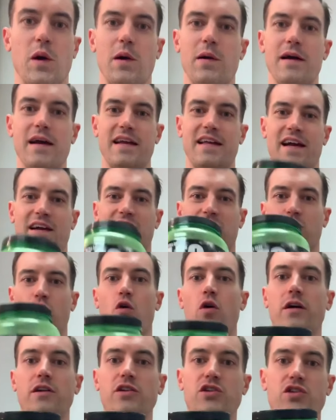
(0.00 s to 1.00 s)
All right, guys,
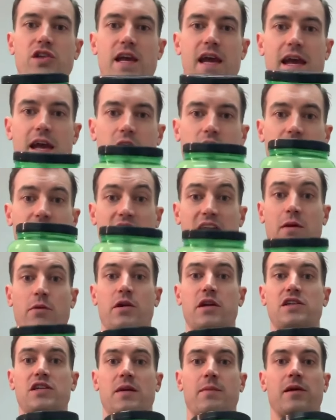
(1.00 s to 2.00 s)
launch day. Today
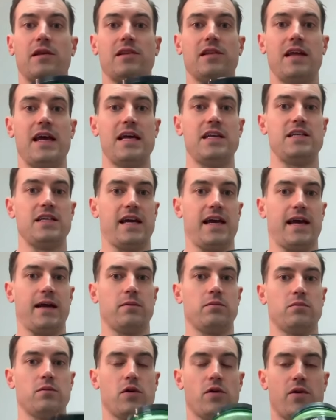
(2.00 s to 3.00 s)
we're going to talk about leg day,
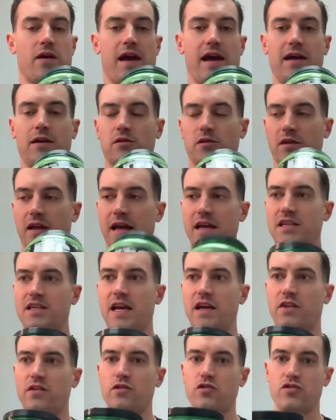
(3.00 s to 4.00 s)
okay? Leg
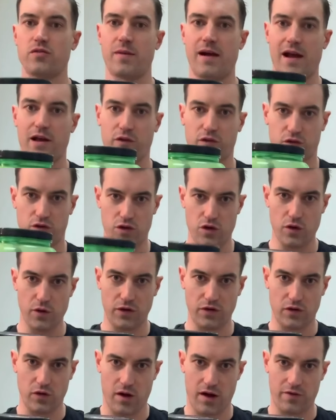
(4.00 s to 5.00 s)
day is NutraBio's
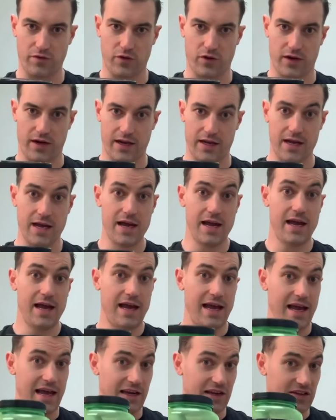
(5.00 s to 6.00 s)
newest offering.
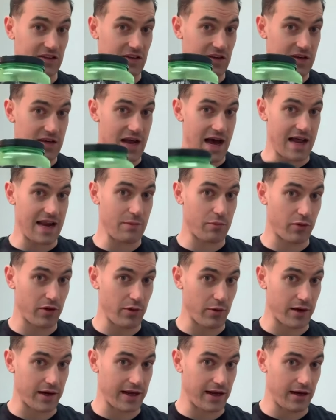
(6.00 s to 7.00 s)
It is not a
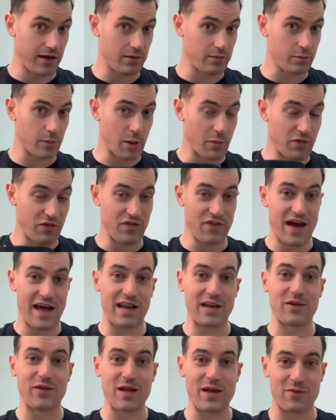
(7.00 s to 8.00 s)
pre-workout.
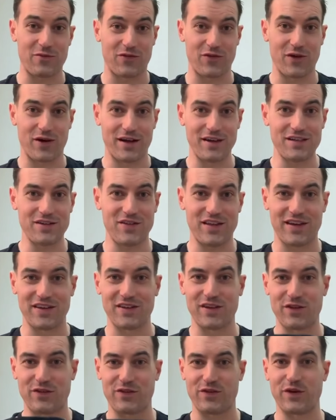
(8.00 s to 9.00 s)
Emphatically up front, that
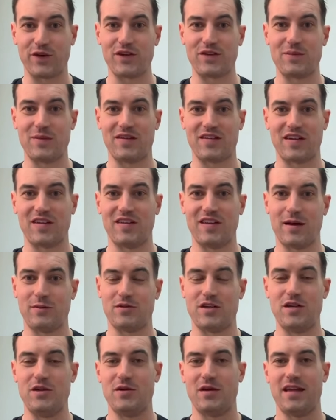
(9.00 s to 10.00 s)
is the first
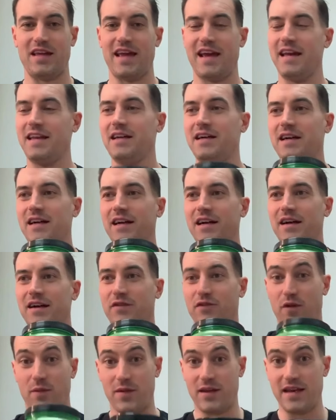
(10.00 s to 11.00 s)
misconception you can get
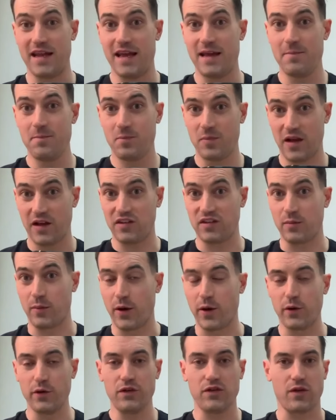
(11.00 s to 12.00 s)
from the name, I
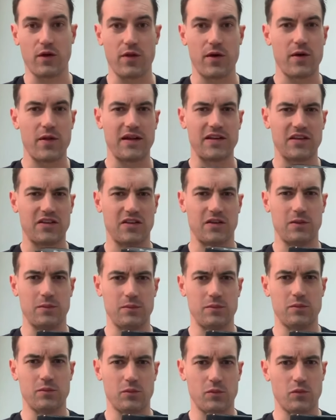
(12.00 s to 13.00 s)
suppose, although
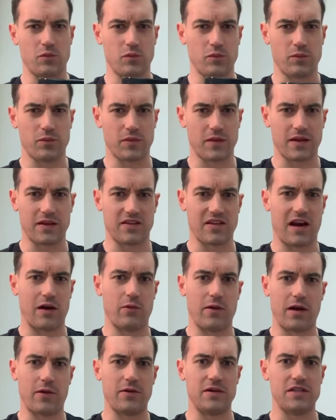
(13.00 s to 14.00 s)
it's
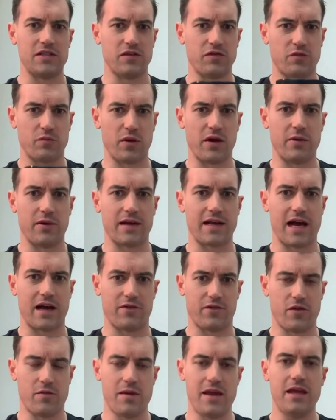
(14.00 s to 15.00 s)
not redolent of
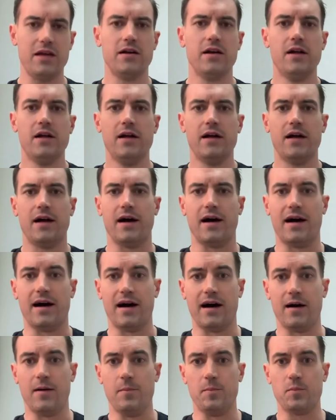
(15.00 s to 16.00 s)
pre-workout for me.
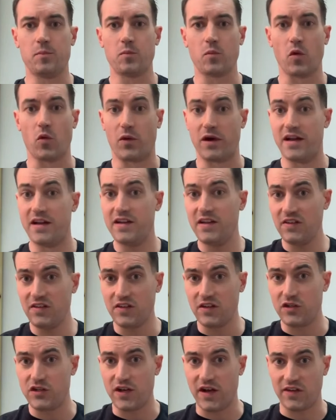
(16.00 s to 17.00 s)
What it
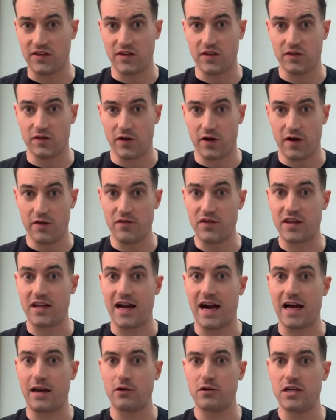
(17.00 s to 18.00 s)
is suggestive of, the
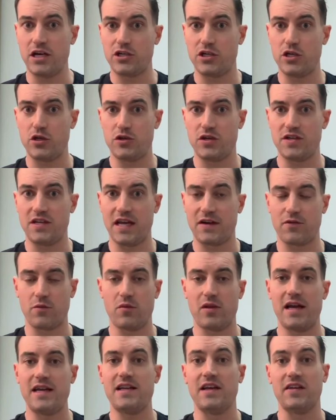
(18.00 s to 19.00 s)
connotation you should take
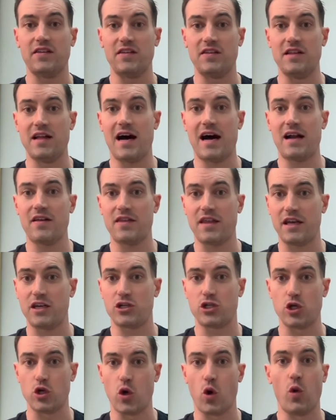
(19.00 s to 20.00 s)
from leg day is not that
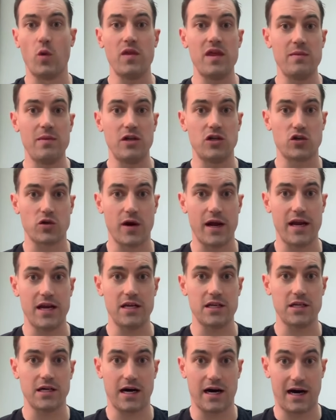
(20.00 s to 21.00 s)
it should only be
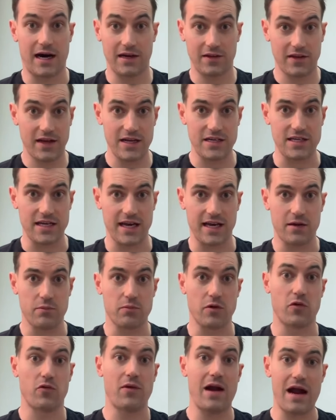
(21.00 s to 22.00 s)
trained on leg day,
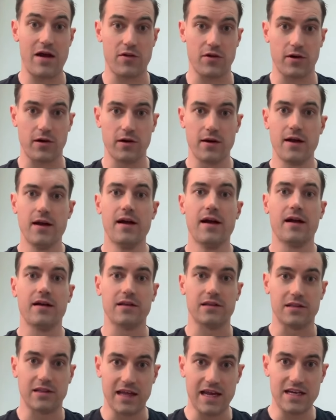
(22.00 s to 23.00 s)
but rather
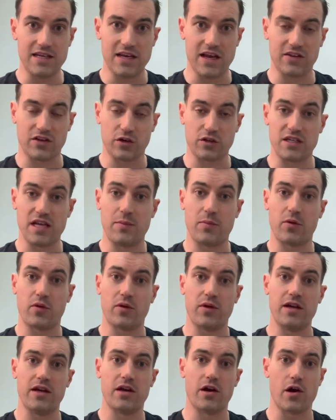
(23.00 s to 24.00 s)
leg days are
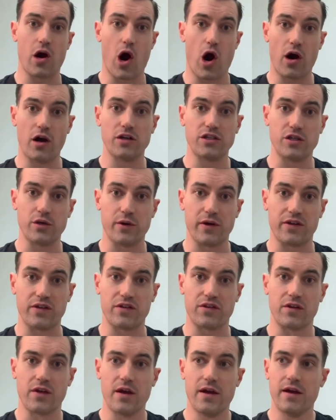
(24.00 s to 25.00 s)
typically your
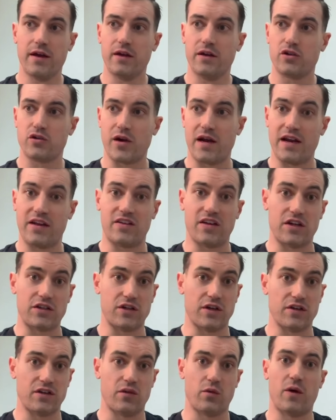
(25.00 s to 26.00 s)
arduous training
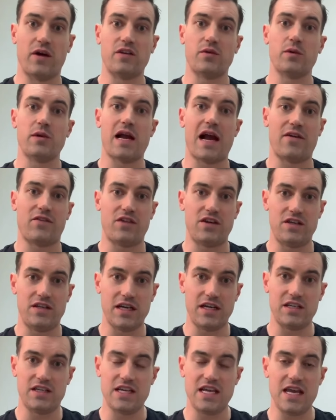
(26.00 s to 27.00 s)
sessions, the ones where you have to
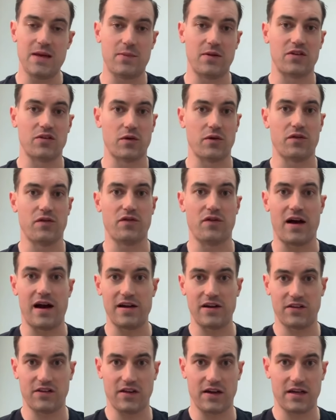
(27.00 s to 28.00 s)
dig deep and sort of
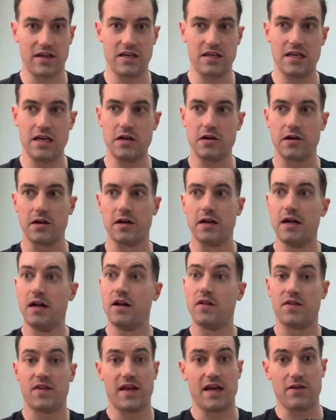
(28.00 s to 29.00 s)
find a second gear.
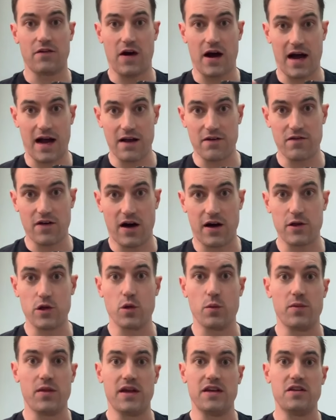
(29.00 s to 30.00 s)
They have high
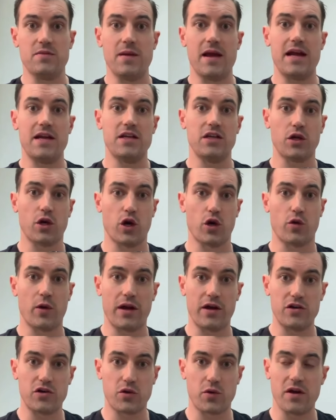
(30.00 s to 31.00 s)
volume, they demand a
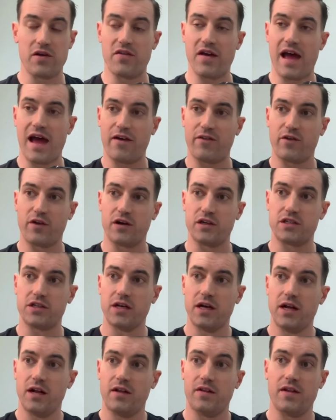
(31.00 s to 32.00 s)
greater degree of
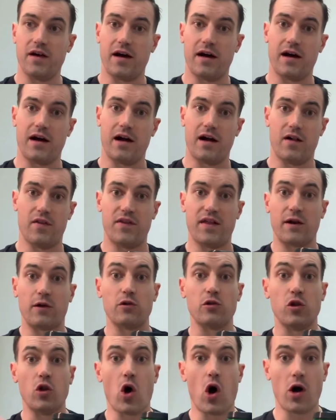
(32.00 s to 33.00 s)
effort,
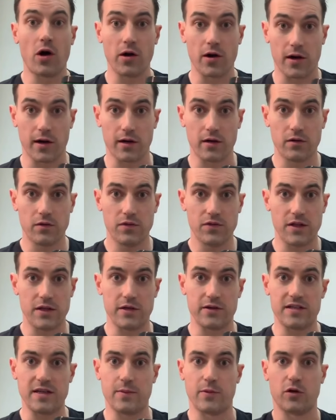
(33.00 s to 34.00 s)
they're longer
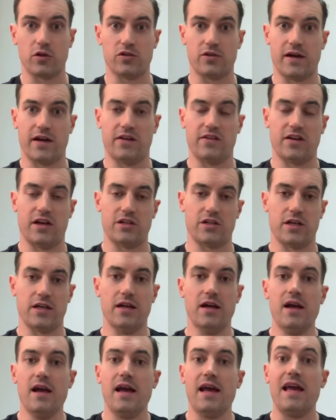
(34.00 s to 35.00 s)
than your typical training
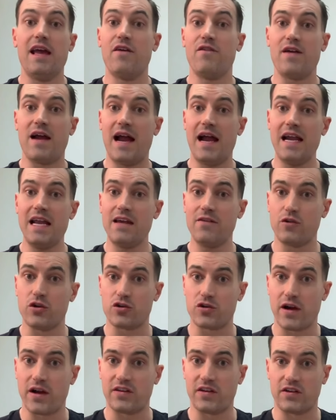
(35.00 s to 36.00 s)
session. If any of
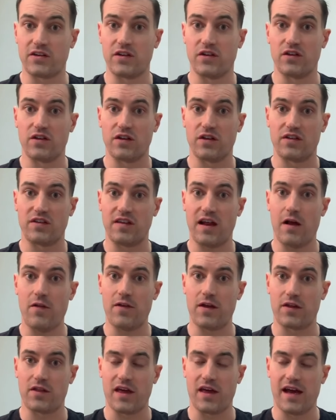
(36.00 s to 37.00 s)
your training sessions
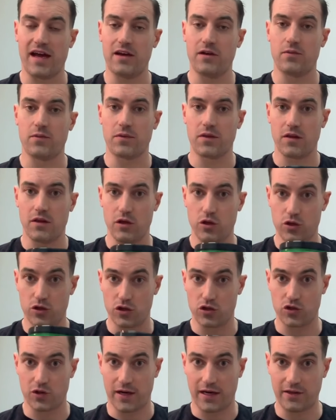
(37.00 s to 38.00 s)
sound like that, you
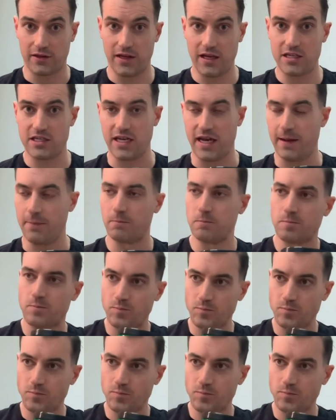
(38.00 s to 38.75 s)
should try leg day.